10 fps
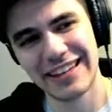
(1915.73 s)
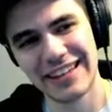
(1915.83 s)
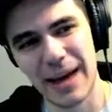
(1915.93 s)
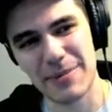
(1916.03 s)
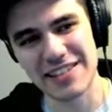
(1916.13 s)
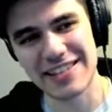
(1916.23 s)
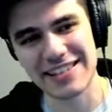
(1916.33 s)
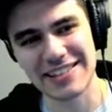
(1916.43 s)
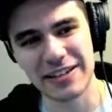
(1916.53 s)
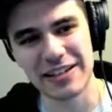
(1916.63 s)
bet this
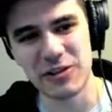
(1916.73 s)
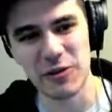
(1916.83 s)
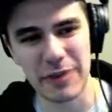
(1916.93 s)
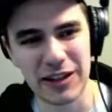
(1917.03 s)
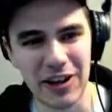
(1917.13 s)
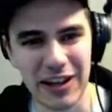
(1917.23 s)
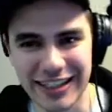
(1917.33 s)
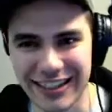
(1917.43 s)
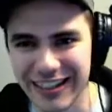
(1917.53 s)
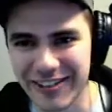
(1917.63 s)
has something to do with my
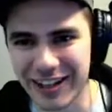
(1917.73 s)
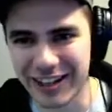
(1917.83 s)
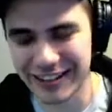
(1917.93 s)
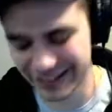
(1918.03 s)
login keyring.